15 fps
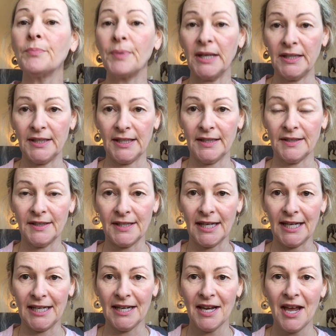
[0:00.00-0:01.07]

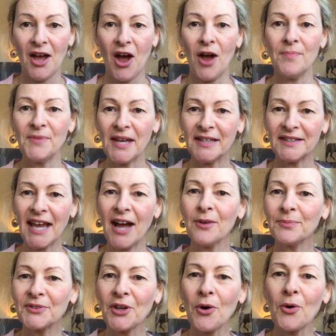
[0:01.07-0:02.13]
PTSD. Hope that
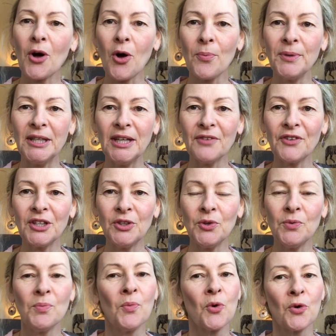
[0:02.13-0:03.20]
helps. I'll be giving
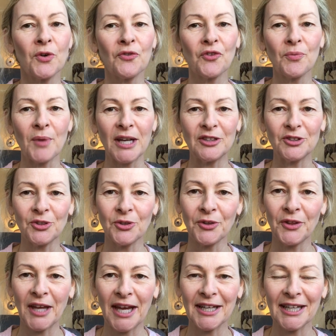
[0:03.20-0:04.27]
you more information
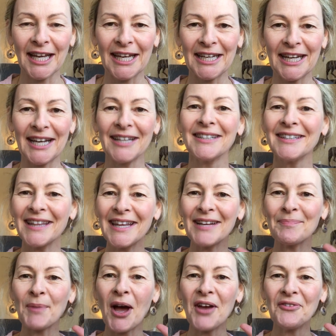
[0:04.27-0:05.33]
on that later.
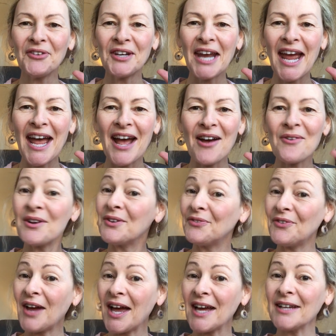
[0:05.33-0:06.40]
Bye for now.
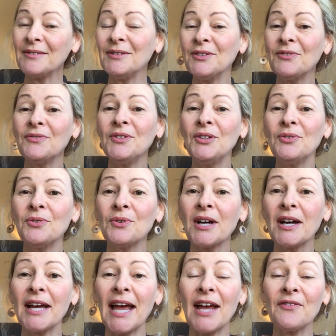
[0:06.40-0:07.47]
If you
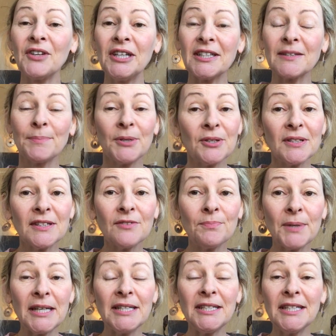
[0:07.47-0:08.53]
have an experience of
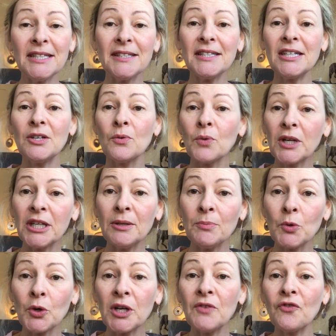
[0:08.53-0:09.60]
PTSD or want any
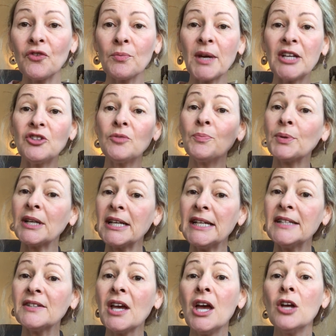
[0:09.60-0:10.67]
more information,
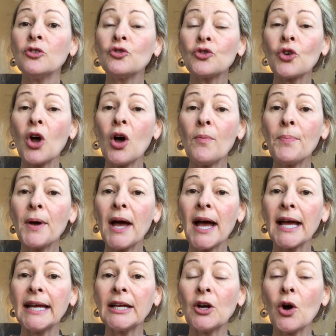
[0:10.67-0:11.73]
please drop
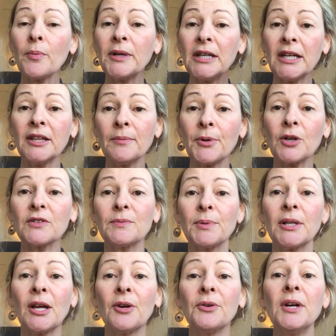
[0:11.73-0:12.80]
a comment in the box
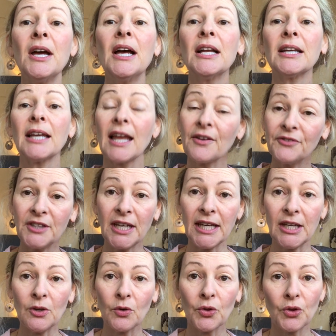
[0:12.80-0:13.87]
below. Love to
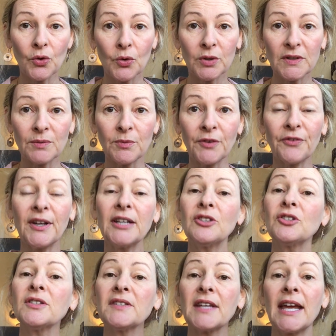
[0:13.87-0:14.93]
hear your thoughts and
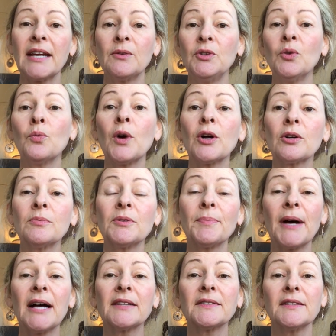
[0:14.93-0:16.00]
reflections, and you're welcome to
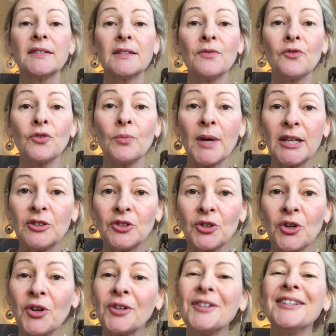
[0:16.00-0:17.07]
pass this information
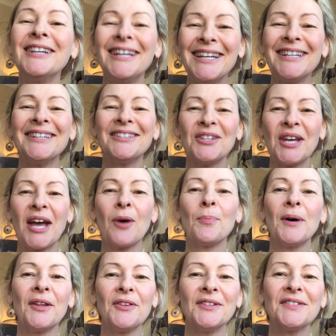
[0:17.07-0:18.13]
on to
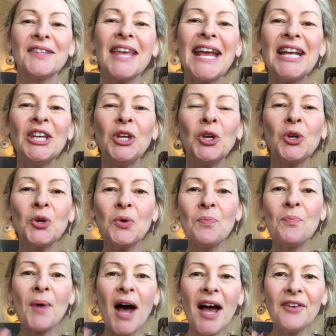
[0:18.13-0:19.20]
help others. Thank you.
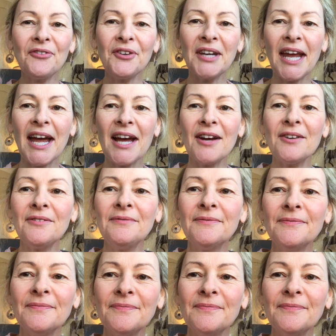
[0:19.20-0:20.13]
Bye for now.